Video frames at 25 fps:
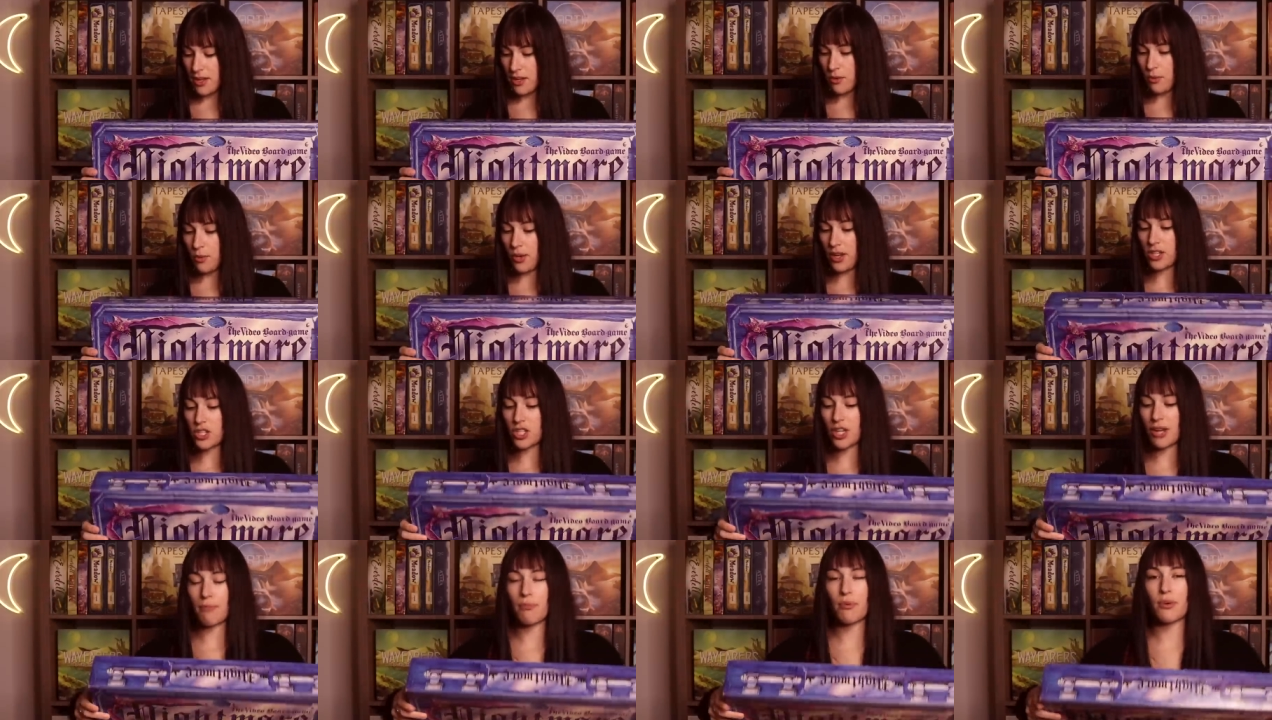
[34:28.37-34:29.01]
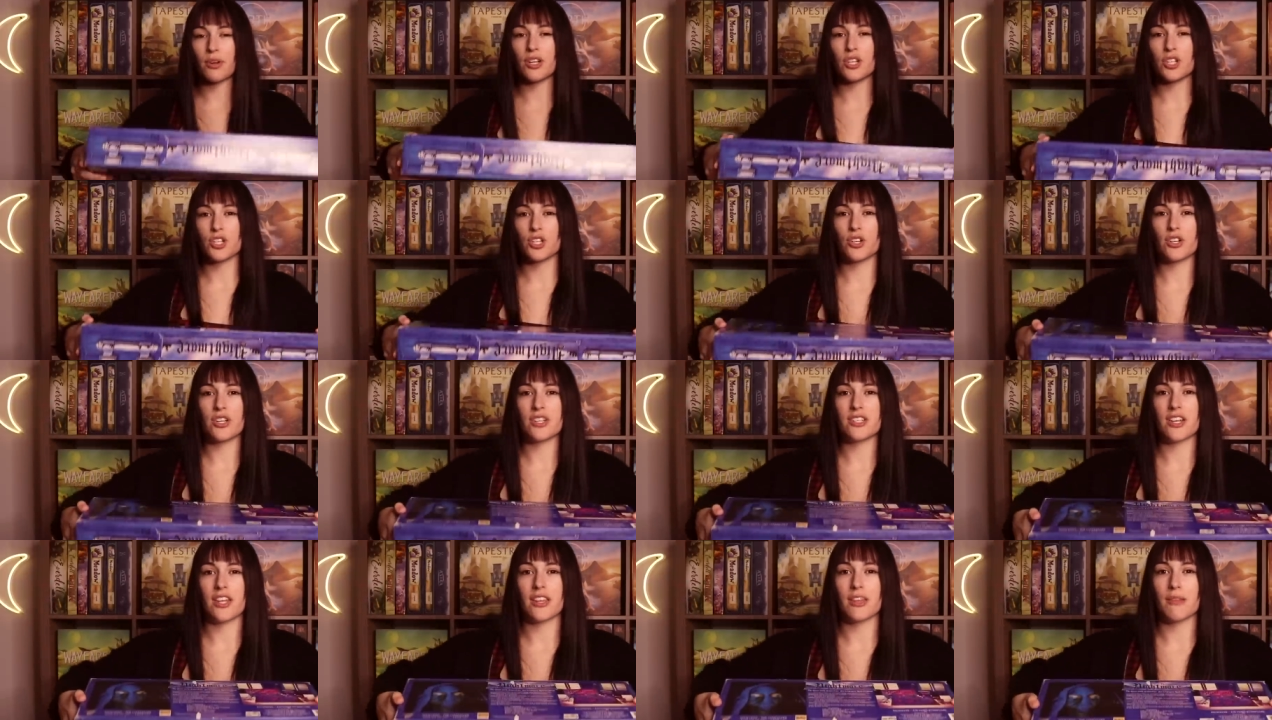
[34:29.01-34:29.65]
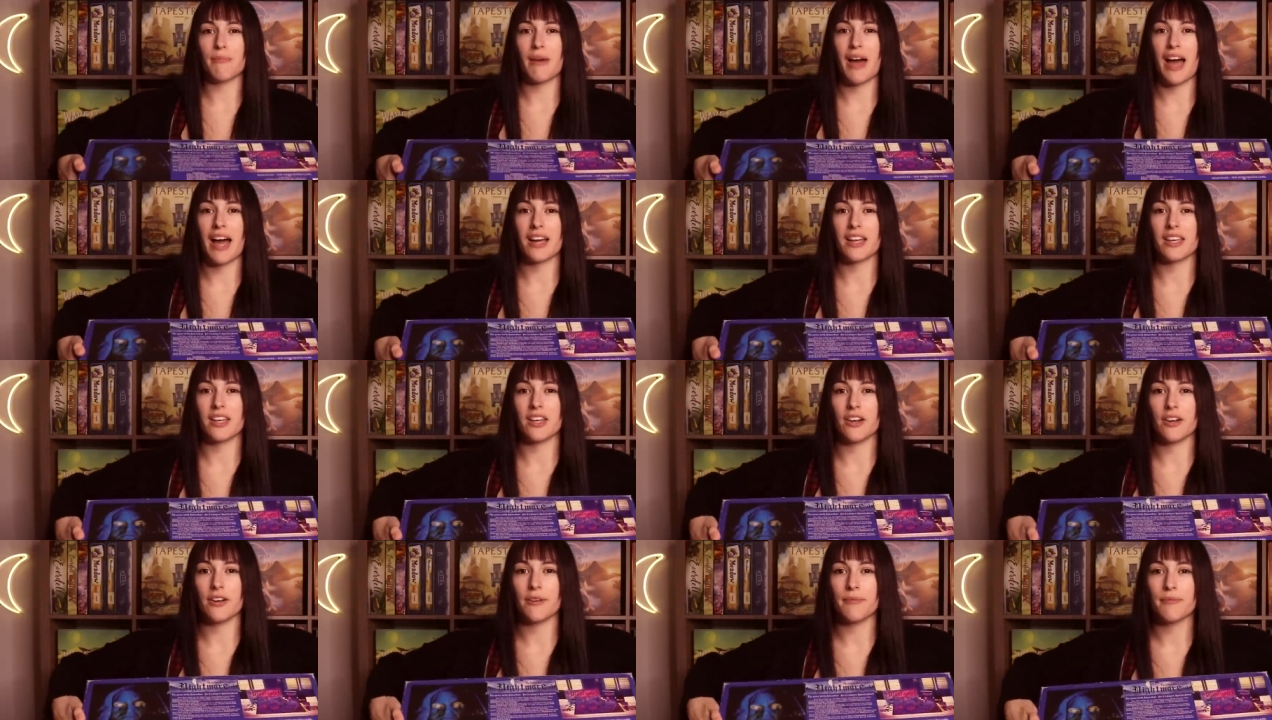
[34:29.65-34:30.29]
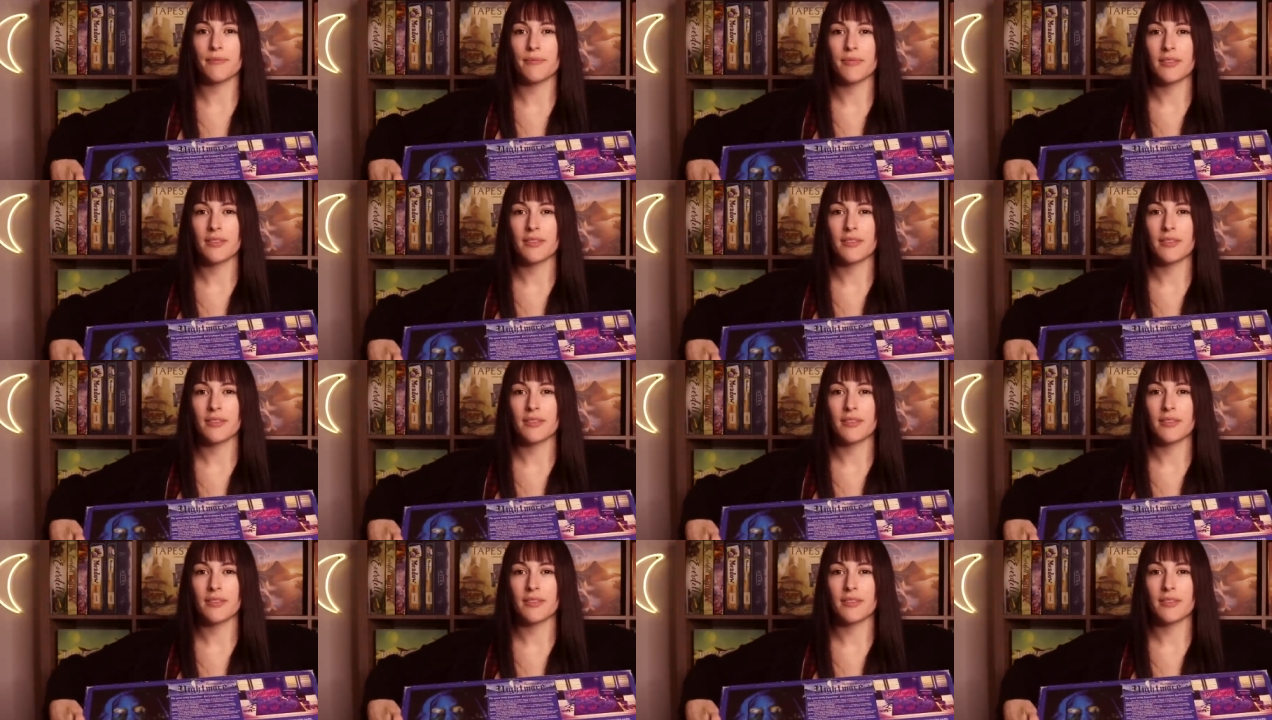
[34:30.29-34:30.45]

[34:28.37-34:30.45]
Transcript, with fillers: which I'm pretty sure he's on the back here.